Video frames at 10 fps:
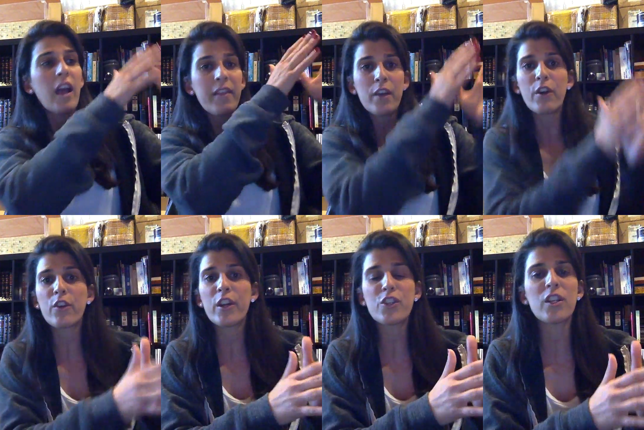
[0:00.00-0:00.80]
And then
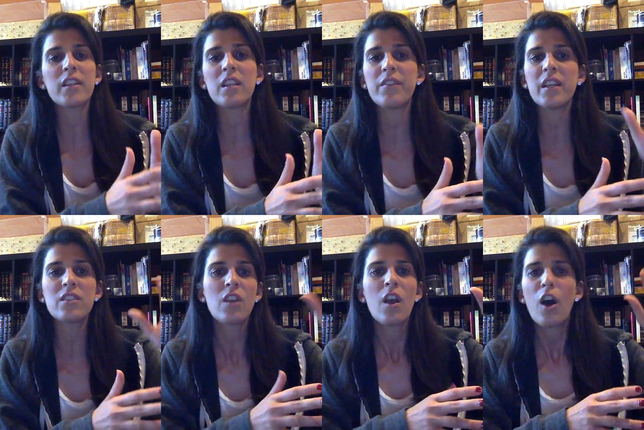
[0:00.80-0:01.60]
recreational
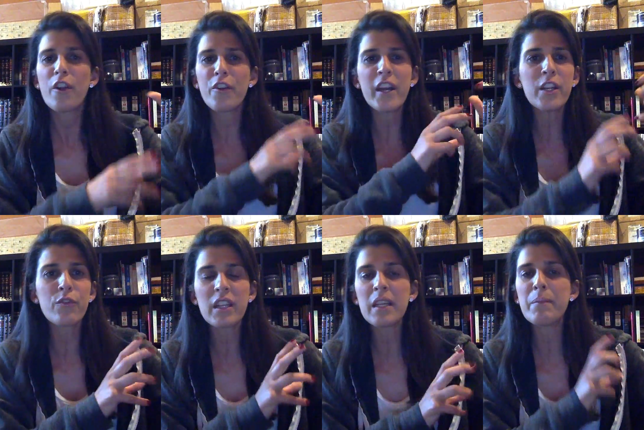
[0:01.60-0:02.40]
activities. Are there any
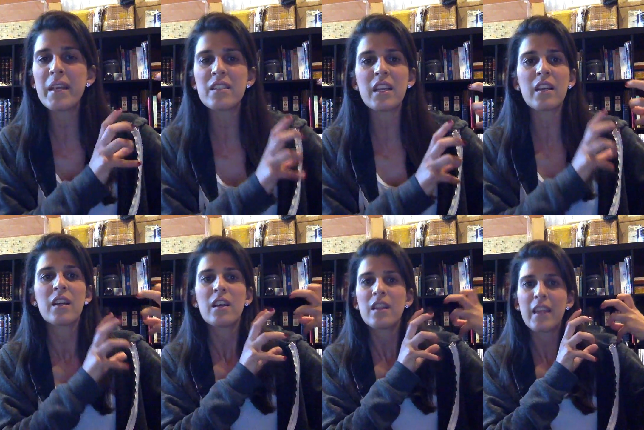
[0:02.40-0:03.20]
really amazing
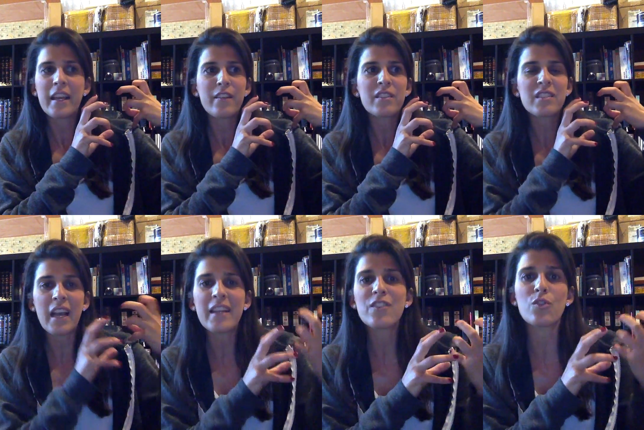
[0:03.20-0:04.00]

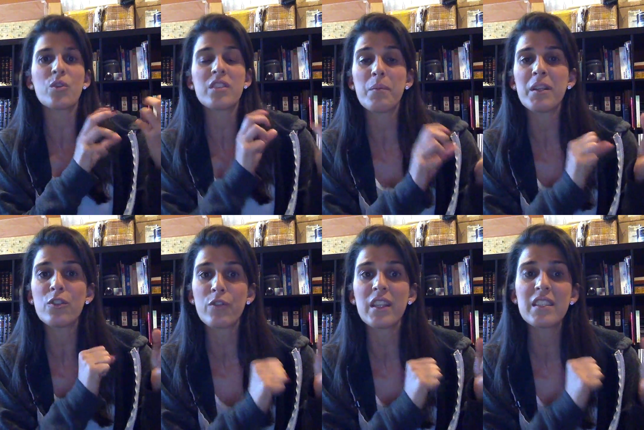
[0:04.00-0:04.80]
sites or something
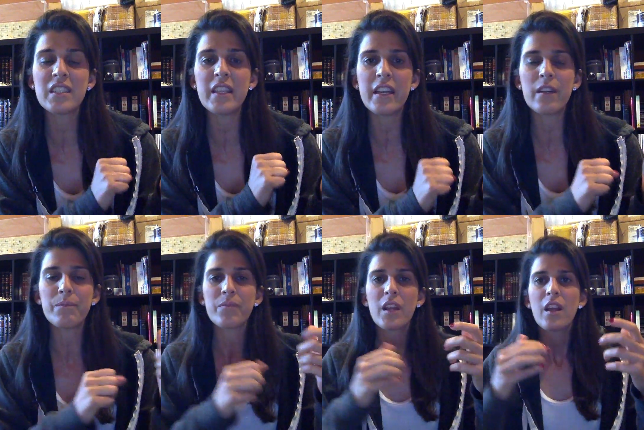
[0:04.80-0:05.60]
to really see there?
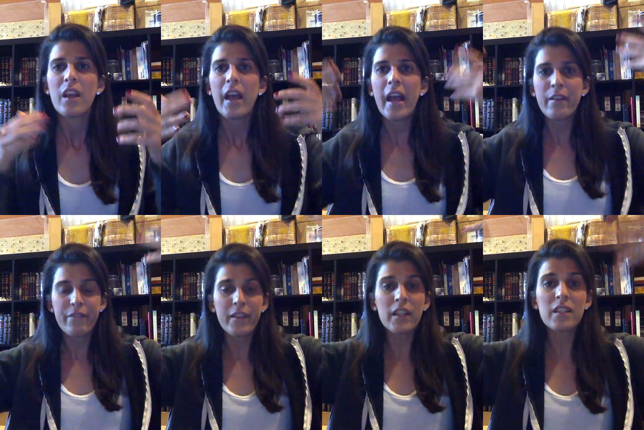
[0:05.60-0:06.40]
And
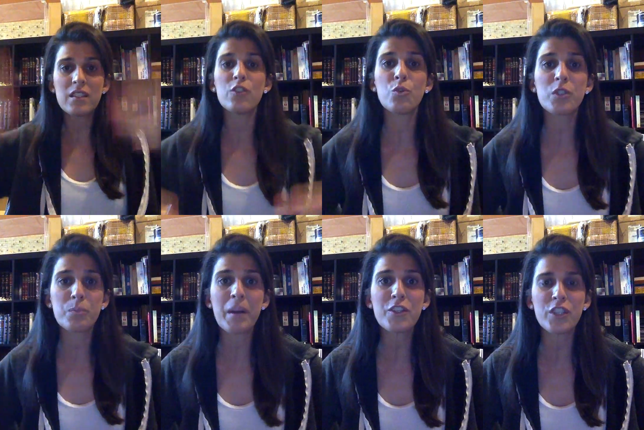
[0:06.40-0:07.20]
filling this into a
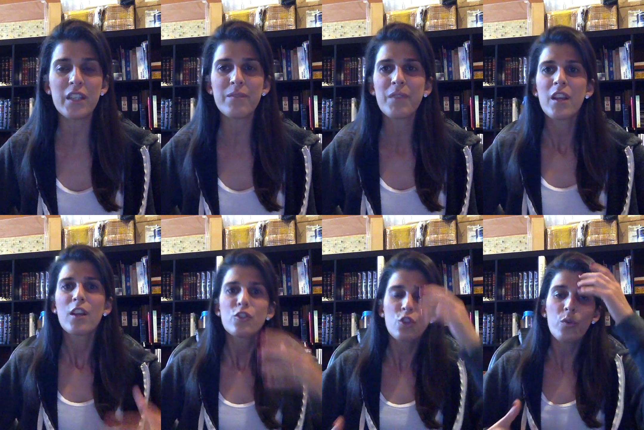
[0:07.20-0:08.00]
spreadsheet.
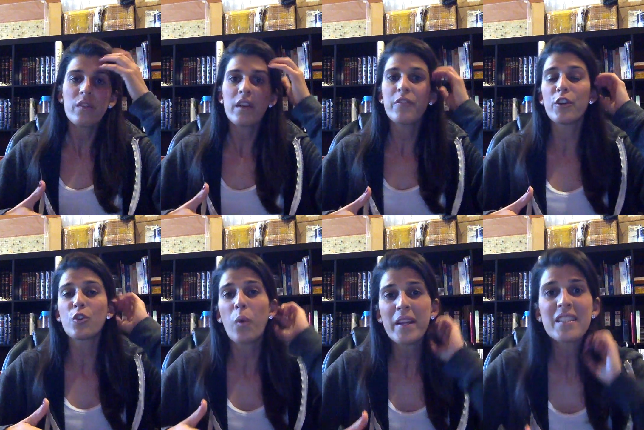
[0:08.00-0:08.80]
So if there are
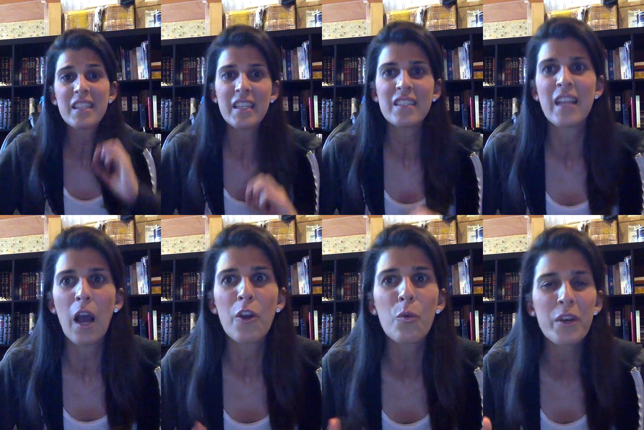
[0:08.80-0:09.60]
20 cities,
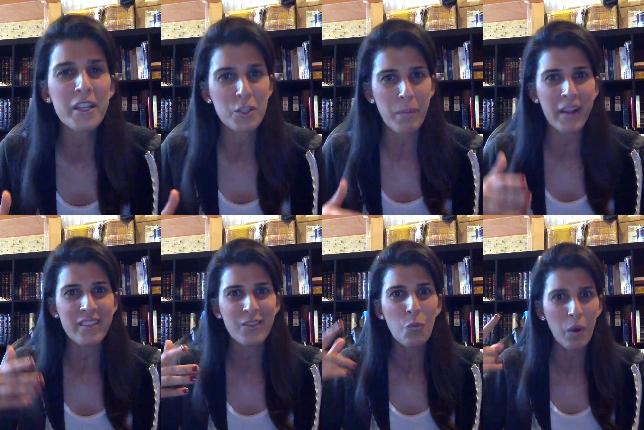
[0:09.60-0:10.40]
now I wouldn't
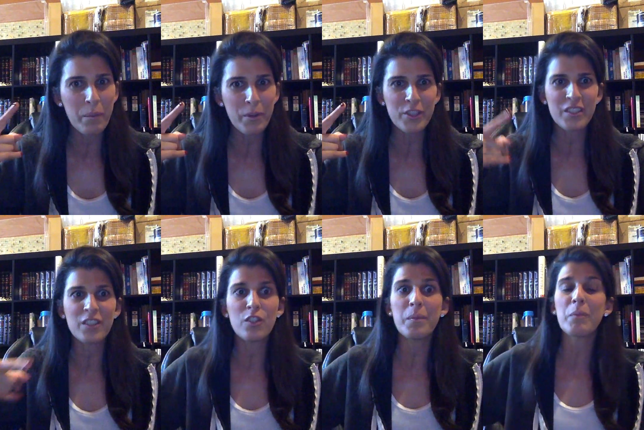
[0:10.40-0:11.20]
expect one
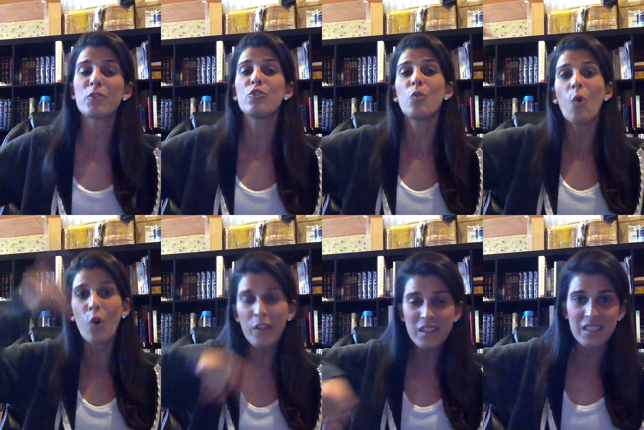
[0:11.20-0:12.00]
person to be able to do
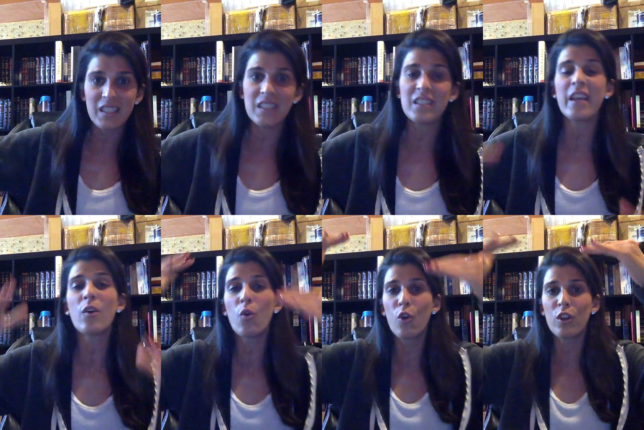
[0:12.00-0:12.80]
all the cities
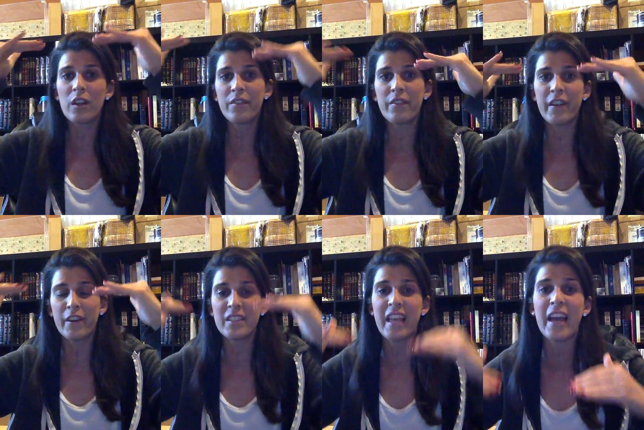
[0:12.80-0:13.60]
and all of the
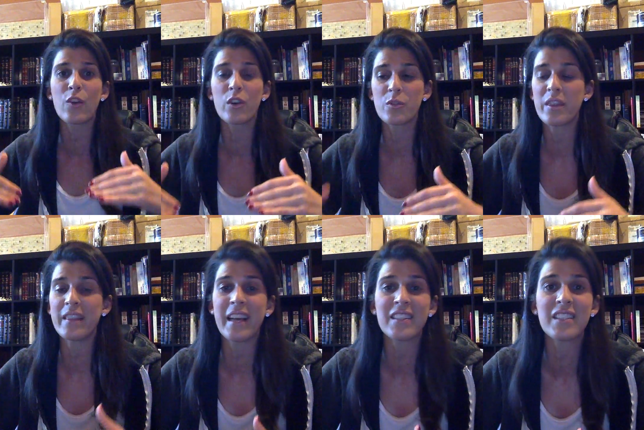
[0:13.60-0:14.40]
various categories
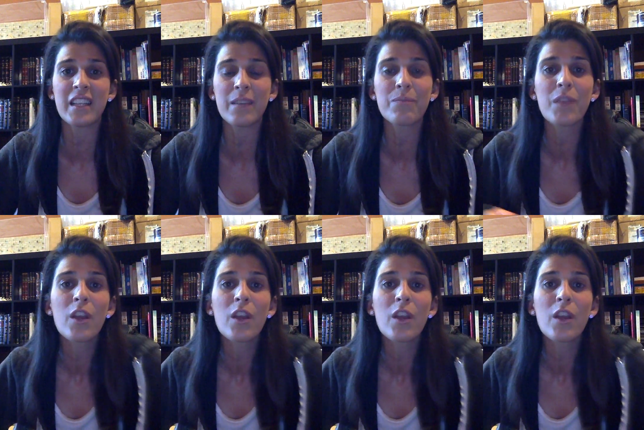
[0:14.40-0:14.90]
within that city.